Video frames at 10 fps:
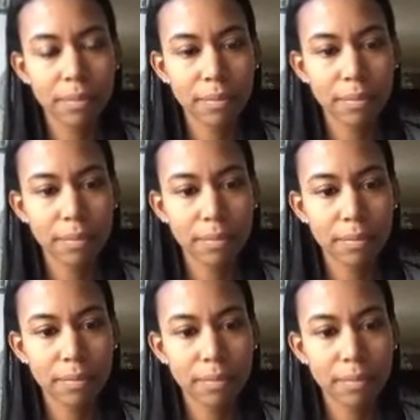
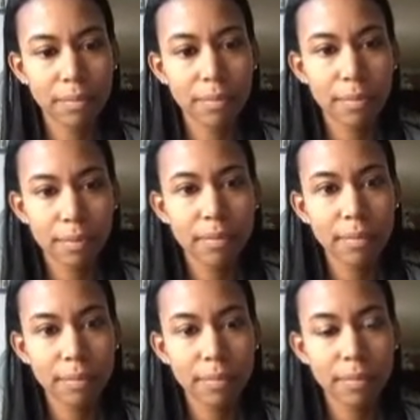
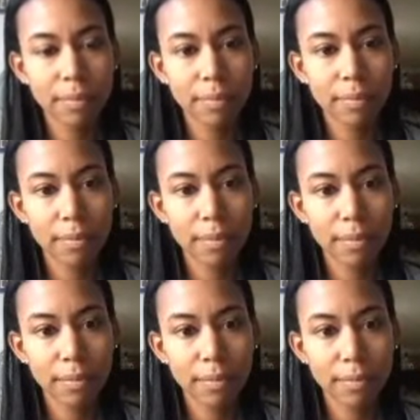
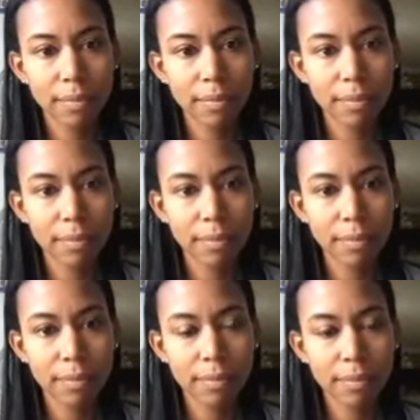
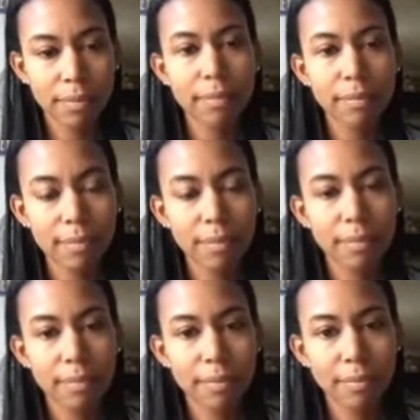
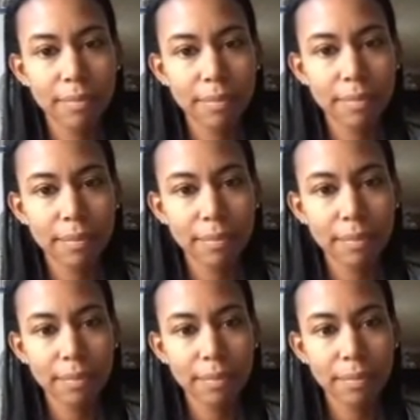
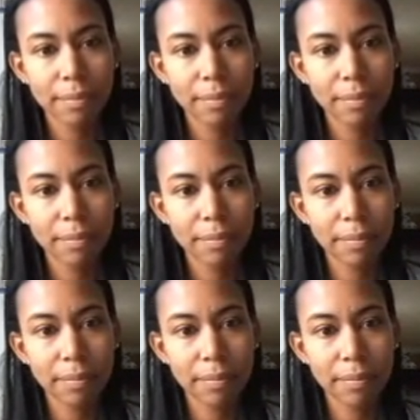
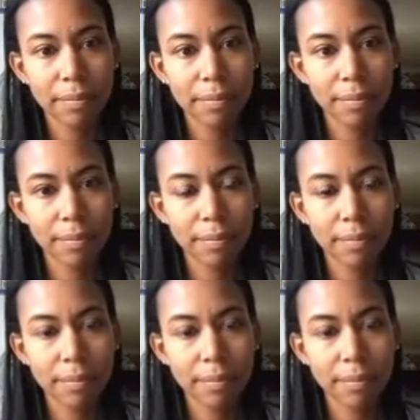No words are spoken by the person on screen.